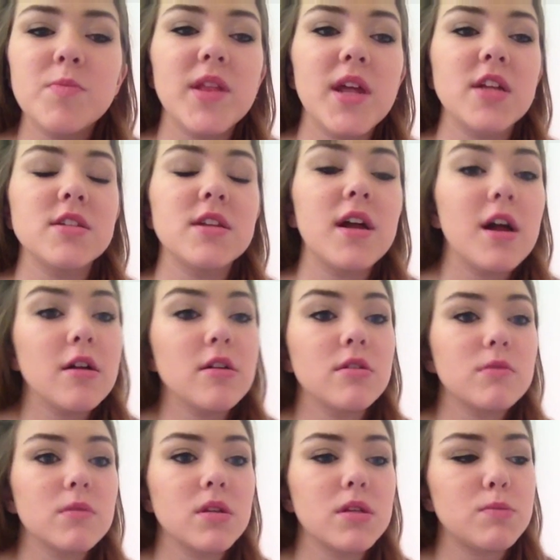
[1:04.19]
but that's not how
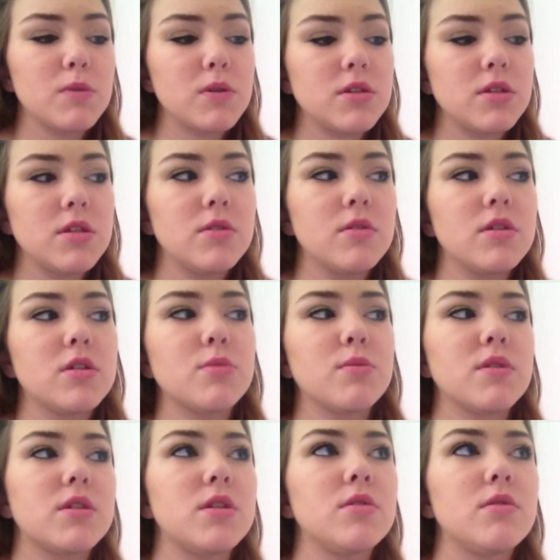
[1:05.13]
you're really supposed to do it. You're
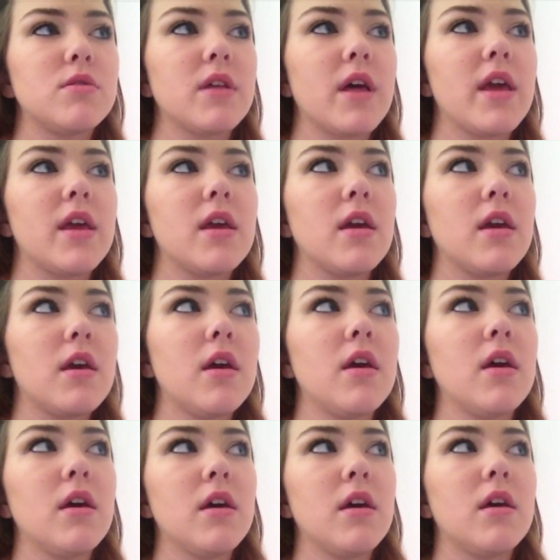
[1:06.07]
supposed to do it, like,
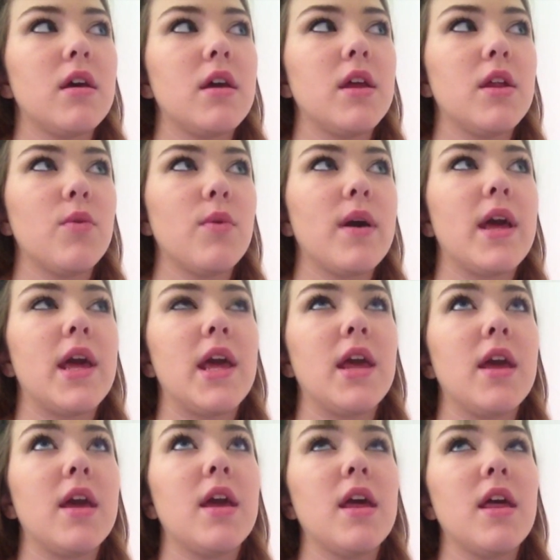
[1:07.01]
in a
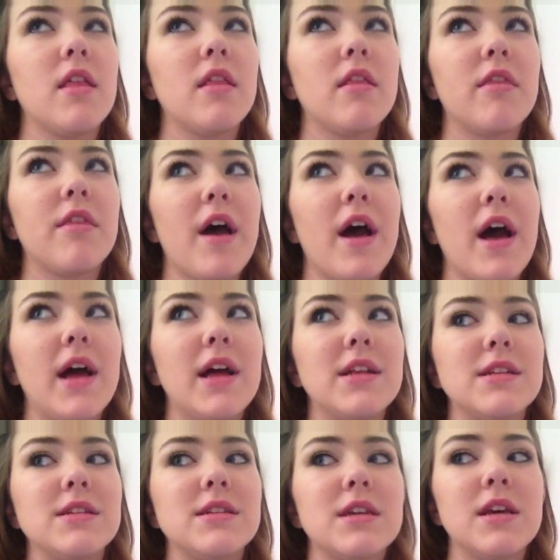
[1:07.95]
way
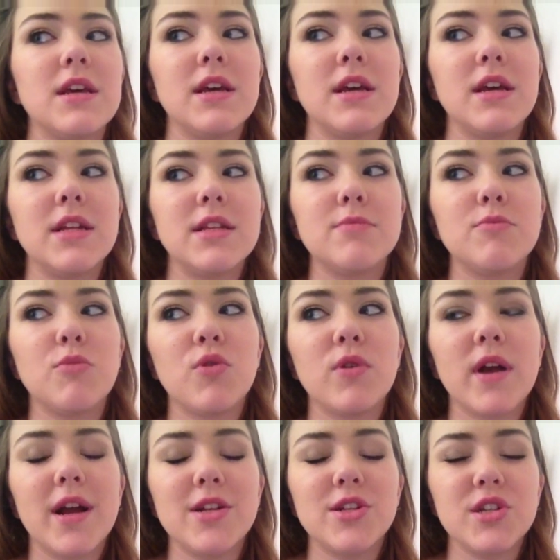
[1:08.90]
that it's
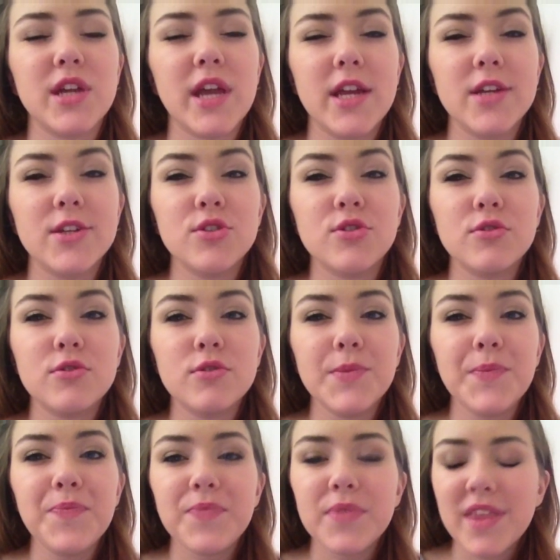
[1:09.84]
more
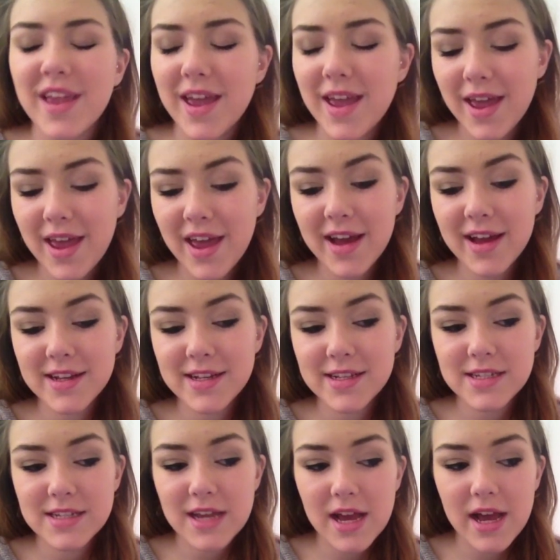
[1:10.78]
educational,
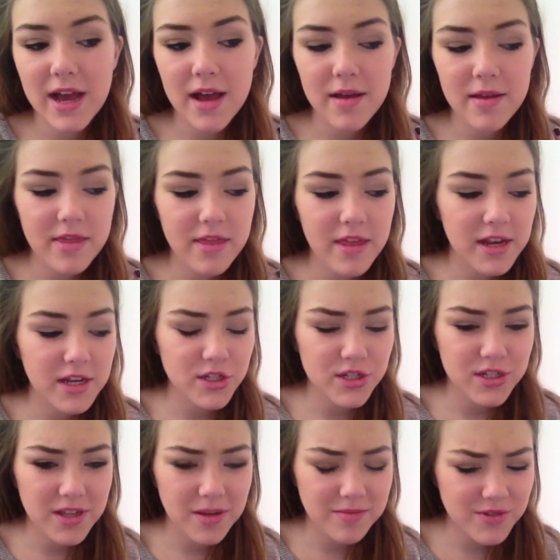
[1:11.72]
and then it
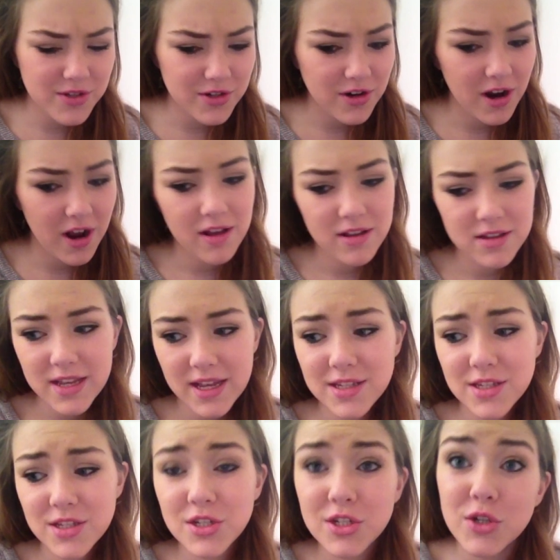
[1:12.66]
just comes across
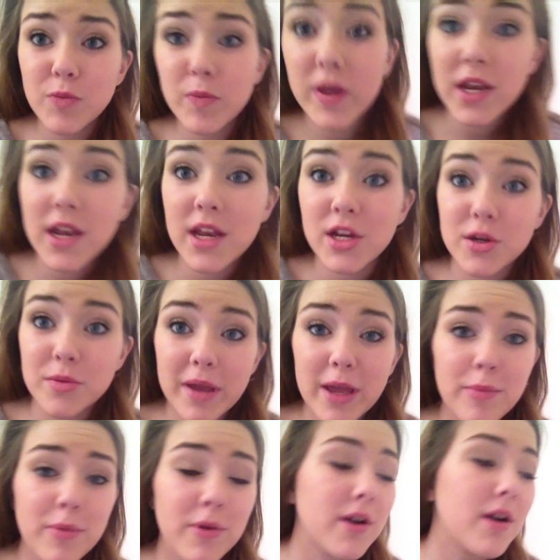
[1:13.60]
as stupid in your
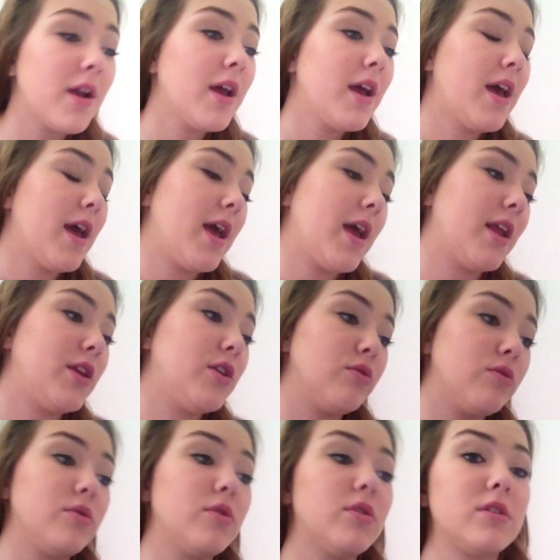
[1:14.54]
paper, and
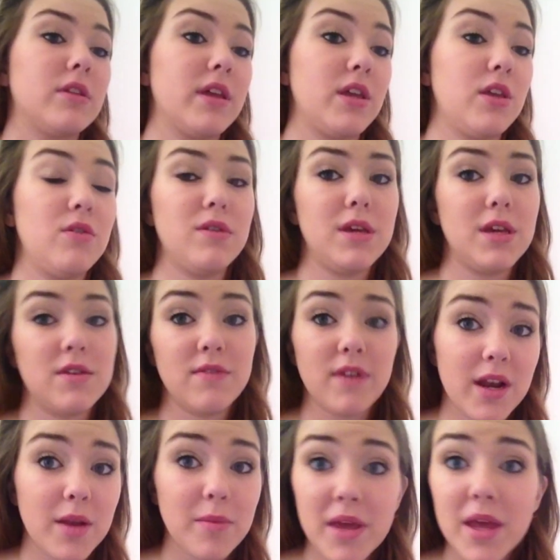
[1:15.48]
you look like you can't
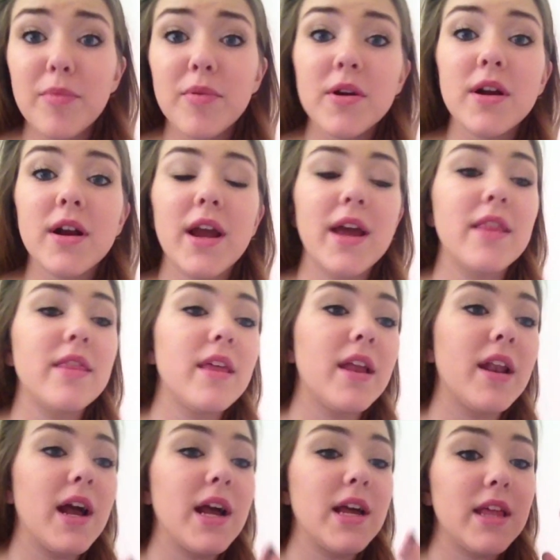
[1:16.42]
write a paper, and
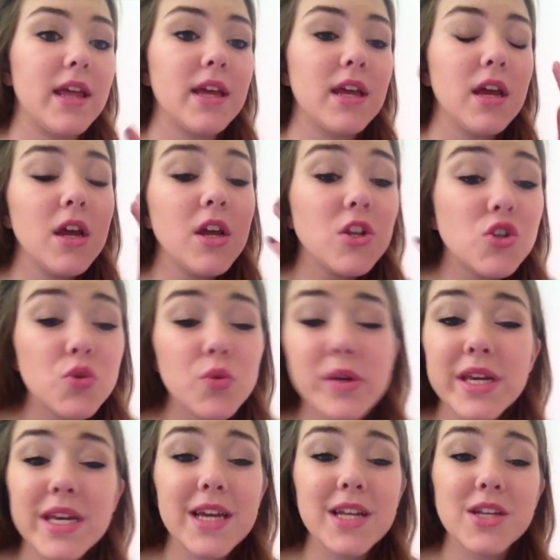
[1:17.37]
then I, like,
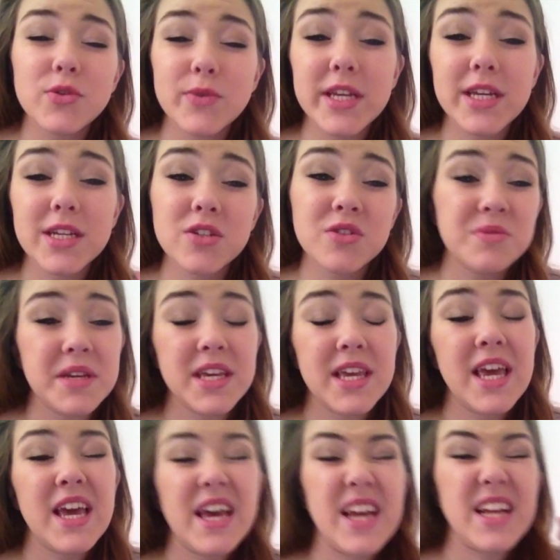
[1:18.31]
tweak and tweak and
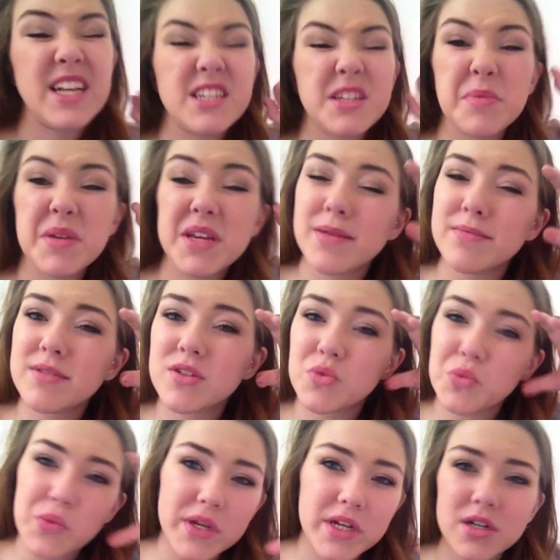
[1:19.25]
tweak until it becomes
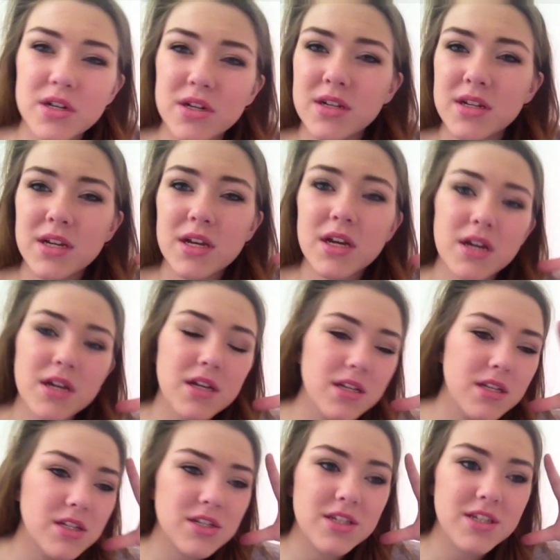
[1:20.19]
this weird,
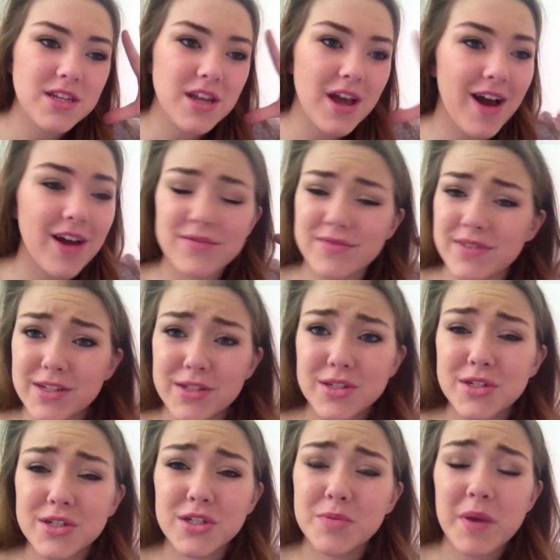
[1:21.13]
just not
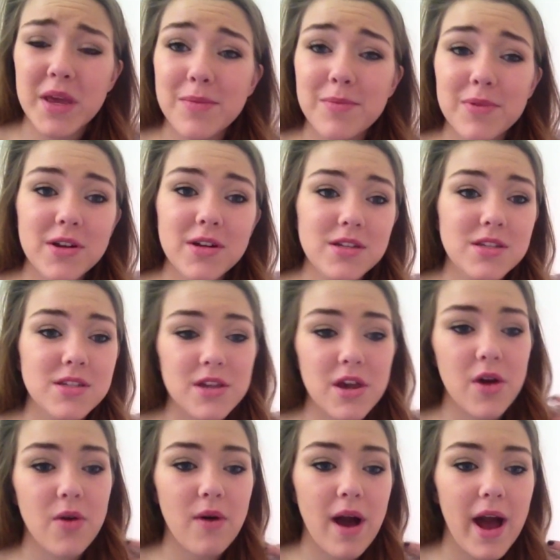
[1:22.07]
research paper.
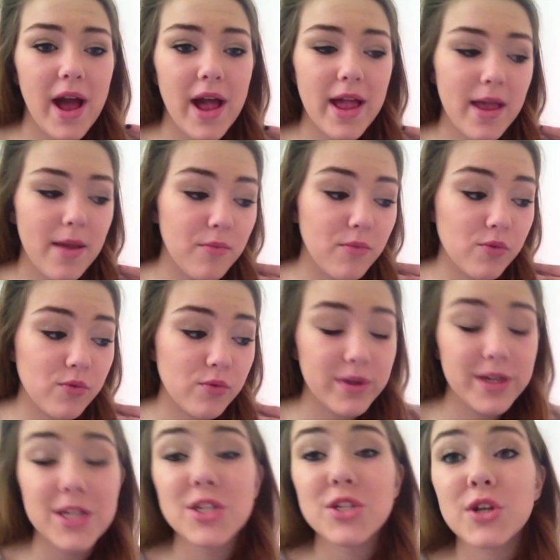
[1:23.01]
So I am
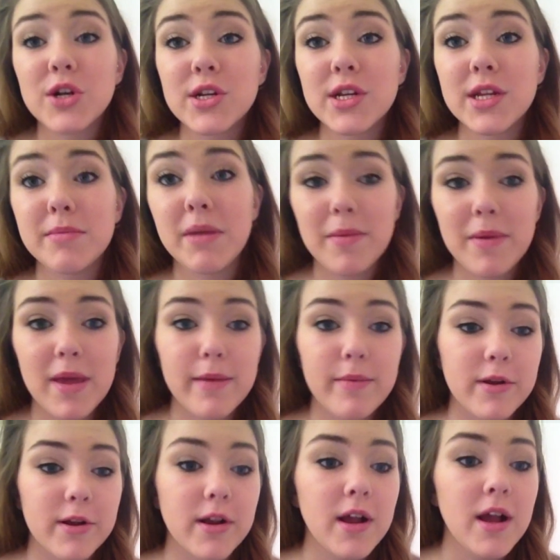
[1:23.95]
restarting my
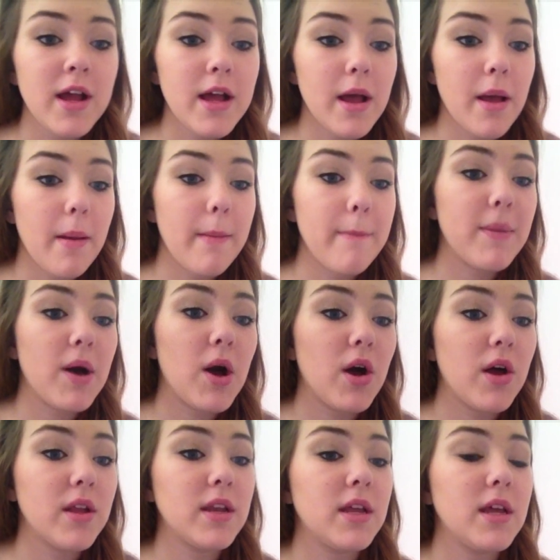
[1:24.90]
paper. I'm
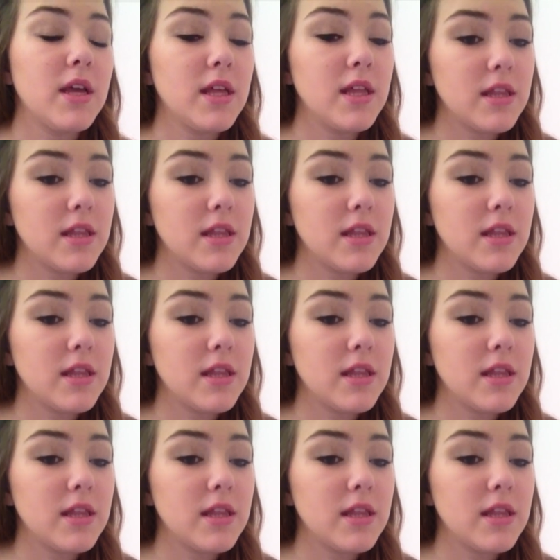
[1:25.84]
on...